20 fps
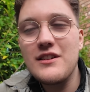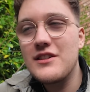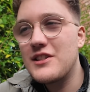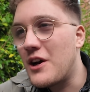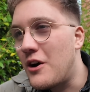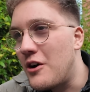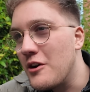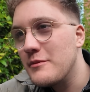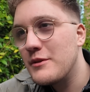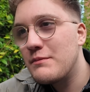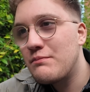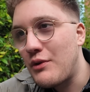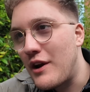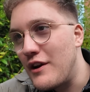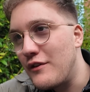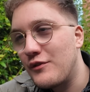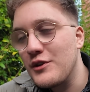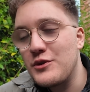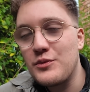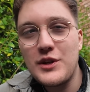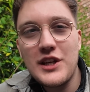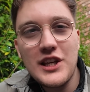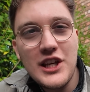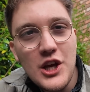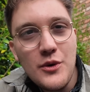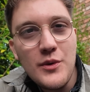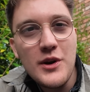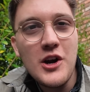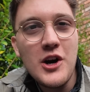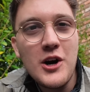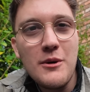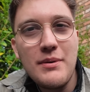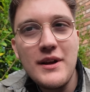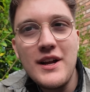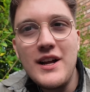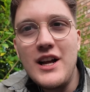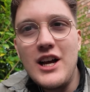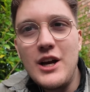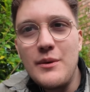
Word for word: At times, Brentford were queuing up.